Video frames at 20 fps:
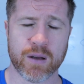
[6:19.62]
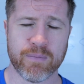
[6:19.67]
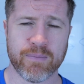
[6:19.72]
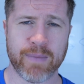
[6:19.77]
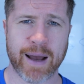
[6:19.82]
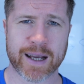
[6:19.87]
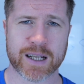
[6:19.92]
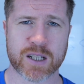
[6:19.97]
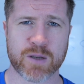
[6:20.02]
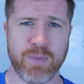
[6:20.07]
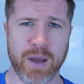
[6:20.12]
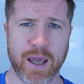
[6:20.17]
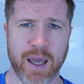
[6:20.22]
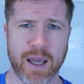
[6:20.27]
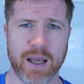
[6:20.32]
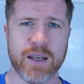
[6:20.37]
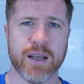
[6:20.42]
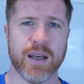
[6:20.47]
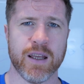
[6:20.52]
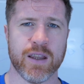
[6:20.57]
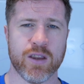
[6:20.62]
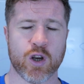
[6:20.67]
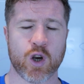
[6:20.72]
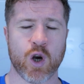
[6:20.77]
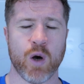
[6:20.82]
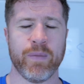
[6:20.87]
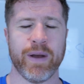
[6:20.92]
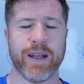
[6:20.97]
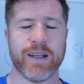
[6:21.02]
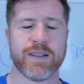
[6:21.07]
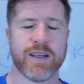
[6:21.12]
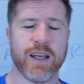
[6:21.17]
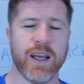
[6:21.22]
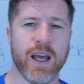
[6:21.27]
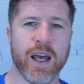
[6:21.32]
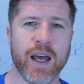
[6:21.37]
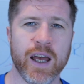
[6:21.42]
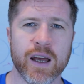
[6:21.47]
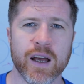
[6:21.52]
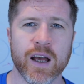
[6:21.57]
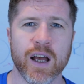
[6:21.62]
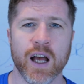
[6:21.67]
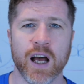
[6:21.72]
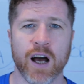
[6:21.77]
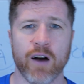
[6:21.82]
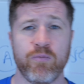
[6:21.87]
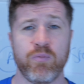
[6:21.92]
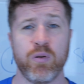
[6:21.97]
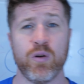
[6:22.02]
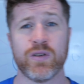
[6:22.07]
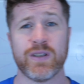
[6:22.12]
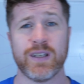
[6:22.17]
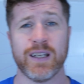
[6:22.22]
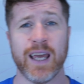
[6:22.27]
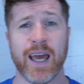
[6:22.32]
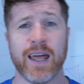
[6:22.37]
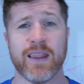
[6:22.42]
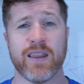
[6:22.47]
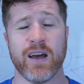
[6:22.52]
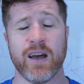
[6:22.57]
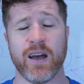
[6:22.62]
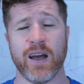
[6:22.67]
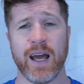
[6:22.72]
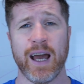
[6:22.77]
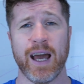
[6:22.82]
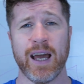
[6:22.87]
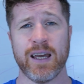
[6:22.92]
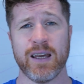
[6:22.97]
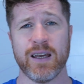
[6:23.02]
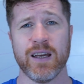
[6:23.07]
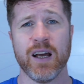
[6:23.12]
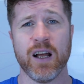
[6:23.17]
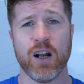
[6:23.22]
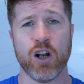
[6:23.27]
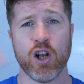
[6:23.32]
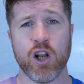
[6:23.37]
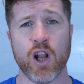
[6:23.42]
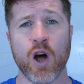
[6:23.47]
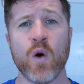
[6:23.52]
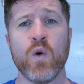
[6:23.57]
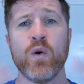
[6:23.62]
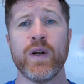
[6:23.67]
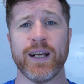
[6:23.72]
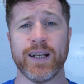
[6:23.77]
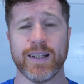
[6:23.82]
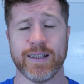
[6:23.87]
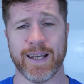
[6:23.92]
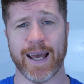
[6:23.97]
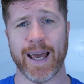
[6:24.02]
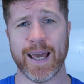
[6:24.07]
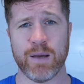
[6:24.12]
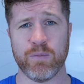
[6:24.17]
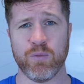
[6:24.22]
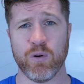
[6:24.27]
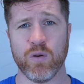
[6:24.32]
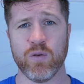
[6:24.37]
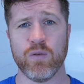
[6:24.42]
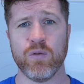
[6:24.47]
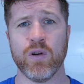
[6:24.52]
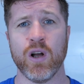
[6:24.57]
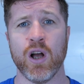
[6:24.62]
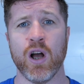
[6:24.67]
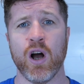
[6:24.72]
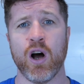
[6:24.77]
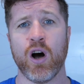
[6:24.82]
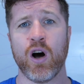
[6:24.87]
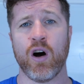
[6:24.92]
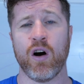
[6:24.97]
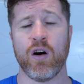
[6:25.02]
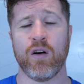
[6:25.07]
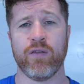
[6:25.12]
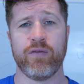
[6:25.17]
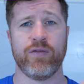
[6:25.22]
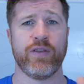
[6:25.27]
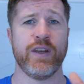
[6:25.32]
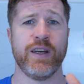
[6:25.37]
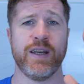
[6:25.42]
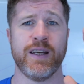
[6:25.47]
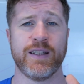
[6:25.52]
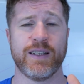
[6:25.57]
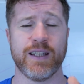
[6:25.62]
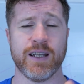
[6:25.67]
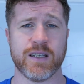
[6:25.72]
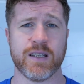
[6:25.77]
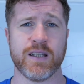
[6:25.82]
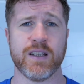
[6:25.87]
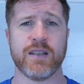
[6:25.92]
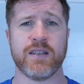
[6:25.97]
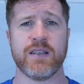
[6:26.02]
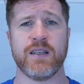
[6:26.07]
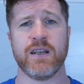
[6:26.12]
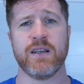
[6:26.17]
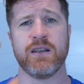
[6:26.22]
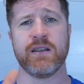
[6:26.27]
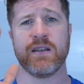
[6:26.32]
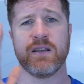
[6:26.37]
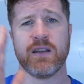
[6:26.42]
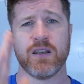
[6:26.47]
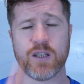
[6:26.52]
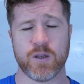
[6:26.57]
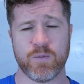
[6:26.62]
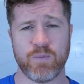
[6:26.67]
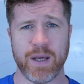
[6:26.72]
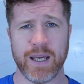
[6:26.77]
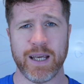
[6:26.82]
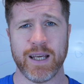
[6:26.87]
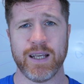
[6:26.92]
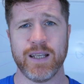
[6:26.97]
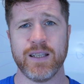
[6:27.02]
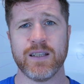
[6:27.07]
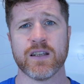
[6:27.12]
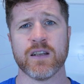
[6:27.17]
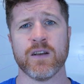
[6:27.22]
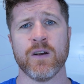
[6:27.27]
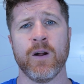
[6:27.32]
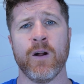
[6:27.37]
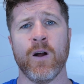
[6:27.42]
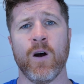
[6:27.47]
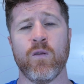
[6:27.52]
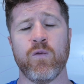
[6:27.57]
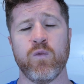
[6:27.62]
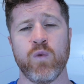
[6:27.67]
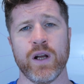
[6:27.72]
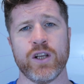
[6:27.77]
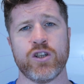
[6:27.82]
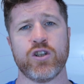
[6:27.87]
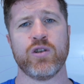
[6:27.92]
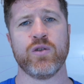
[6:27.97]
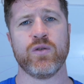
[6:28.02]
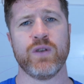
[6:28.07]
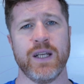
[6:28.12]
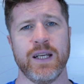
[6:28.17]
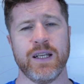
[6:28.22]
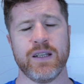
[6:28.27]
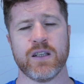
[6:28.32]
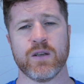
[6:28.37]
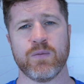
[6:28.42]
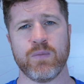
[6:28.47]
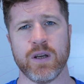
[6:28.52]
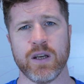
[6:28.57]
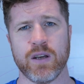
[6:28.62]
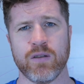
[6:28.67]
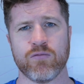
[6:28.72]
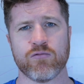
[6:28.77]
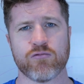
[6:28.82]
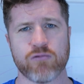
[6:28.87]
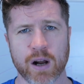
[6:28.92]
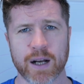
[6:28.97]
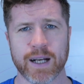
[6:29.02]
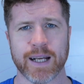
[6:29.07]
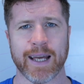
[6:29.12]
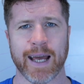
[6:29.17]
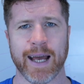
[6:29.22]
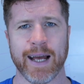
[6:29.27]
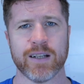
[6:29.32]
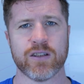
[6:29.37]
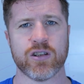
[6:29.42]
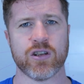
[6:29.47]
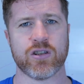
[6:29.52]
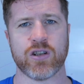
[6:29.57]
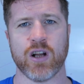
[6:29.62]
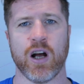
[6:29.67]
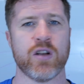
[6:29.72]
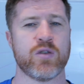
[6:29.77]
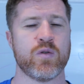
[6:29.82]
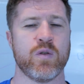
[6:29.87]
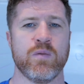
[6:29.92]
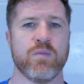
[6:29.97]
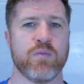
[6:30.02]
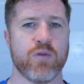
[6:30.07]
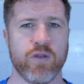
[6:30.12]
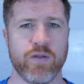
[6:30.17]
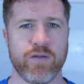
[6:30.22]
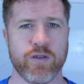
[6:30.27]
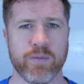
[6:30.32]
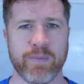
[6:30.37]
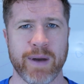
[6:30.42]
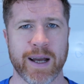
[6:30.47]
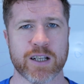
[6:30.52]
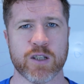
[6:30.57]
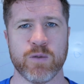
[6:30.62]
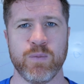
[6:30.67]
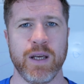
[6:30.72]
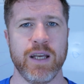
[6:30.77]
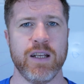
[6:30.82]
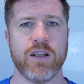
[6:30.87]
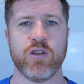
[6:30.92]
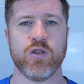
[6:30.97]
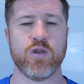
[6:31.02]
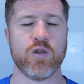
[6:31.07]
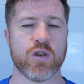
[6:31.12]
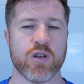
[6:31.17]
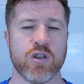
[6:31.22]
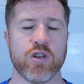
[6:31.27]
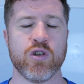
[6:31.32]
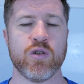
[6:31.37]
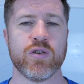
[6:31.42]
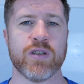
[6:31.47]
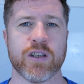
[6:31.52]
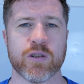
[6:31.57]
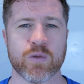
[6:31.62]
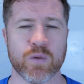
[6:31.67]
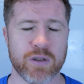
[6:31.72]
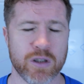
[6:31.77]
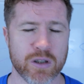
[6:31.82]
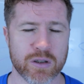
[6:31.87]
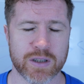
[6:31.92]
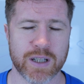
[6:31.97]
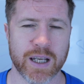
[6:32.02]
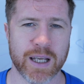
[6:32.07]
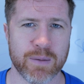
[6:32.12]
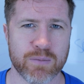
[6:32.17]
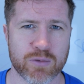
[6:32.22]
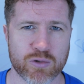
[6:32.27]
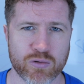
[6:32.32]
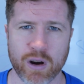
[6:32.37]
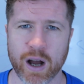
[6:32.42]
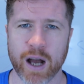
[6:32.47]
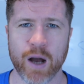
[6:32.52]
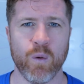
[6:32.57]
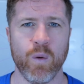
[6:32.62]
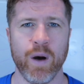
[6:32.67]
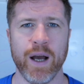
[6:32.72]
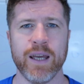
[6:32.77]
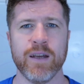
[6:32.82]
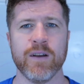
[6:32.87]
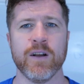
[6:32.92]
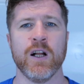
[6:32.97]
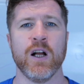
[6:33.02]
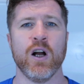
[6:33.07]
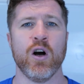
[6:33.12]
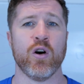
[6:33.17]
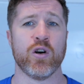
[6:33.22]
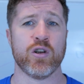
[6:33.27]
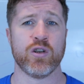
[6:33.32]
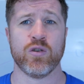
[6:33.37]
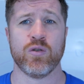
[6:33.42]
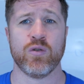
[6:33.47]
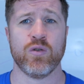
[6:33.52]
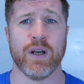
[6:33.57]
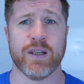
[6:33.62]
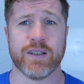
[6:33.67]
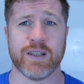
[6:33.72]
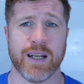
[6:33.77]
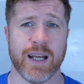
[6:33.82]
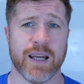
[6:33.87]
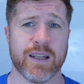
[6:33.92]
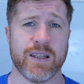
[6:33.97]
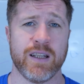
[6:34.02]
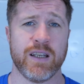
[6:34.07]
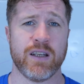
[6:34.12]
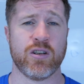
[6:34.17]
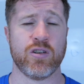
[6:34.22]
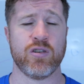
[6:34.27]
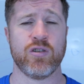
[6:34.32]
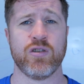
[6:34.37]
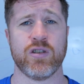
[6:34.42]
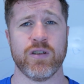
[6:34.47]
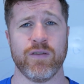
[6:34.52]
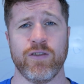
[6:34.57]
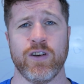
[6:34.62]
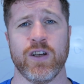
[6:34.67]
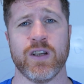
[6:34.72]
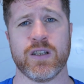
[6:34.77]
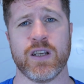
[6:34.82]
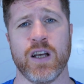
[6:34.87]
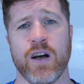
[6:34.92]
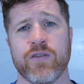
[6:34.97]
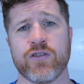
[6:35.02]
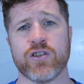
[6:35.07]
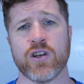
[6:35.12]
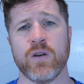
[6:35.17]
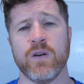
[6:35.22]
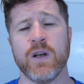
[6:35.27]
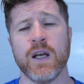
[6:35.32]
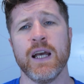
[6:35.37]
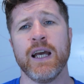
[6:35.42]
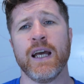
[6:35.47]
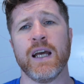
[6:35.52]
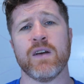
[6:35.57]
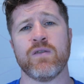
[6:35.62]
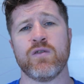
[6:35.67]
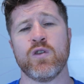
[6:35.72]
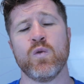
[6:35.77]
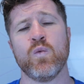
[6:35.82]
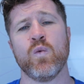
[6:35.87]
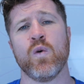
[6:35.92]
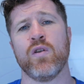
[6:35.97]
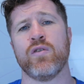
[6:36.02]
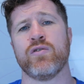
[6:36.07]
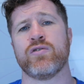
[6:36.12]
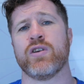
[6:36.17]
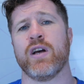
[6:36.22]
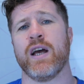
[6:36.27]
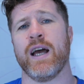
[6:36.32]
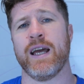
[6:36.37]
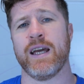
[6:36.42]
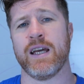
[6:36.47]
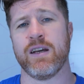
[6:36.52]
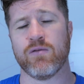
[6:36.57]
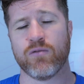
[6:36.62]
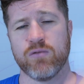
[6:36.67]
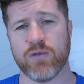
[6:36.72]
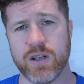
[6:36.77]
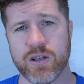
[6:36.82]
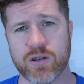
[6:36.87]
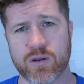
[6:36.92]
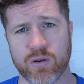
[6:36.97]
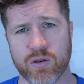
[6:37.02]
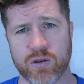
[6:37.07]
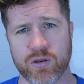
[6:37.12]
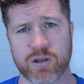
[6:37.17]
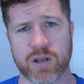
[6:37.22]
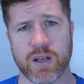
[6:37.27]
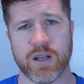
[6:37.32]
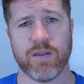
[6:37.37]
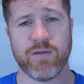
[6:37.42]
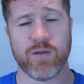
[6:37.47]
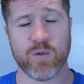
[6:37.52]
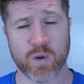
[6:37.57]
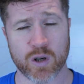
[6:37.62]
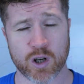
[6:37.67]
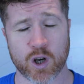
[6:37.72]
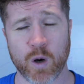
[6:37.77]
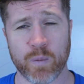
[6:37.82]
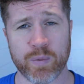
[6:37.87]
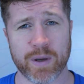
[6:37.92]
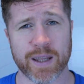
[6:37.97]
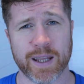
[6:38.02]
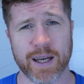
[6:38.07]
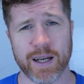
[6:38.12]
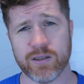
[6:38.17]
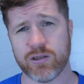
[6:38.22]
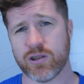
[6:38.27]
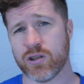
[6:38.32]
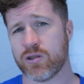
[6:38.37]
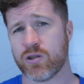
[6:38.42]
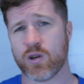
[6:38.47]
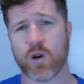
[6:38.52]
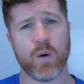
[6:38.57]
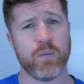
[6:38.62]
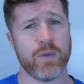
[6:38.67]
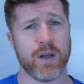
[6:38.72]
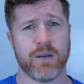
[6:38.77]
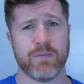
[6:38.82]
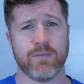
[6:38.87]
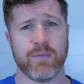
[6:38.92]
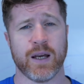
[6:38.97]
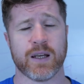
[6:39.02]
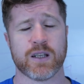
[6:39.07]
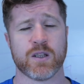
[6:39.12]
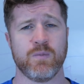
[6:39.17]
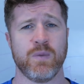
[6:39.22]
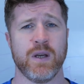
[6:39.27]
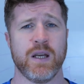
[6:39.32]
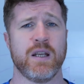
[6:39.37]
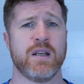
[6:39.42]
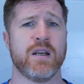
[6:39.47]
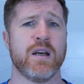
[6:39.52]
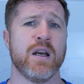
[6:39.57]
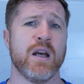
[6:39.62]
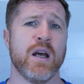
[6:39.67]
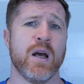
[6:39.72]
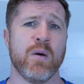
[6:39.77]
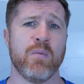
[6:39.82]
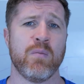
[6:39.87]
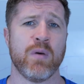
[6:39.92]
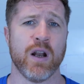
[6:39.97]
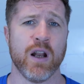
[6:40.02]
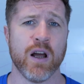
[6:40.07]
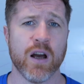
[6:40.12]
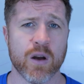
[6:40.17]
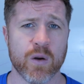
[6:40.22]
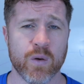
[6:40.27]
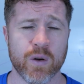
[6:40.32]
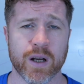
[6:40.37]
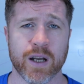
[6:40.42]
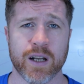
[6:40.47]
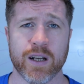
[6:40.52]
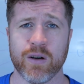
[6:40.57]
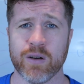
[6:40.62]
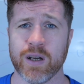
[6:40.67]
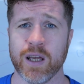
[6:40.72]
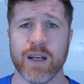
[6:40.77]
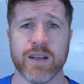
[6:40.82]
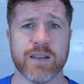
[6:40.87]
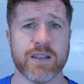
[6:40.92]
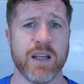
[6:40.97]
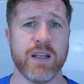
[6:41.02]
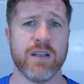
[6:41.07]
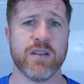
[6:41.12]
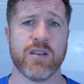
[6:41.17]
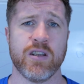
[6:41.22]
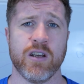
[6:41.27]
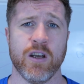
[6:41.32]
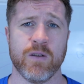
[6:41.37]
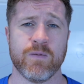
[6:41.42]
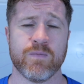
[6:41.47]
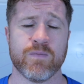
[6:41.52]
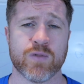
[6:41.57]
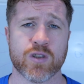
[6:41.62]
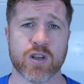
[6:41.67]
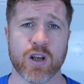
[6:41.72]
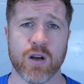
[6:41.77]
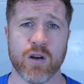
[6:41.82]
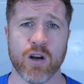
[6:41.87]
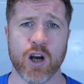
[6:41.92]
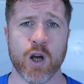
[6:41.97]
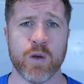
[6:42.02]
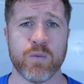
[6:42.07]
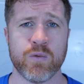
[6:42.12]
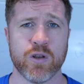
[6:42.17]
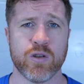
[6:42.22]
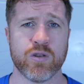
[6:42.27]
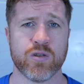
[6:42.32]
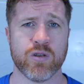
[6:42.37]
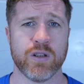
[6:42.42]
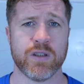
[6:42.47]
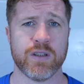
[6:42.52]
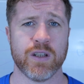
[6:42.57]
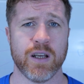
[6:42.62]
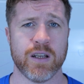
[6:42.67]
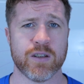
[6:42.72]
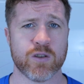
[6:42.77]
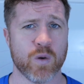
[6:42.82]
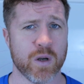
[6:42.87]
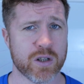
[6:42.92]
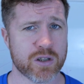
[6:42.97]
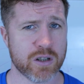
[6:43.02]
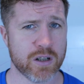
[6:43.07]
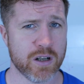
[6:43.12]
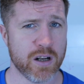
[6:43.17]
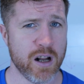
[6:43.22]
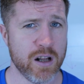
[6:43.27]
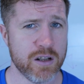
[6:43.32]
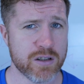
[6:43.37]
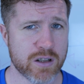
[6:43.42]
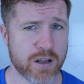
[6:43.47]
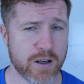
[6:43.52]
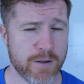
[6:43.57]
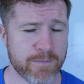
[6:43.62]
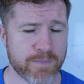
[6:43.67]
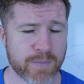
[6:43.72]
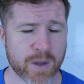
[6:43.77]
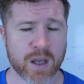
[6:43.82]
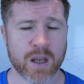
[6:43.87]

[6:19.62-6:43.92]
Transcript: max speed in the comments here, I've put together a loading table of the distances, the speeds of which you need to be running at to start to improve your max speed, and you can use this with your teams right away, or you as an athlete can use it for yourself. So if you want a resource and if you want a copy of that, just comment max speed below and I'll get it sent to you. So I hope you enjoyed today's question and answer.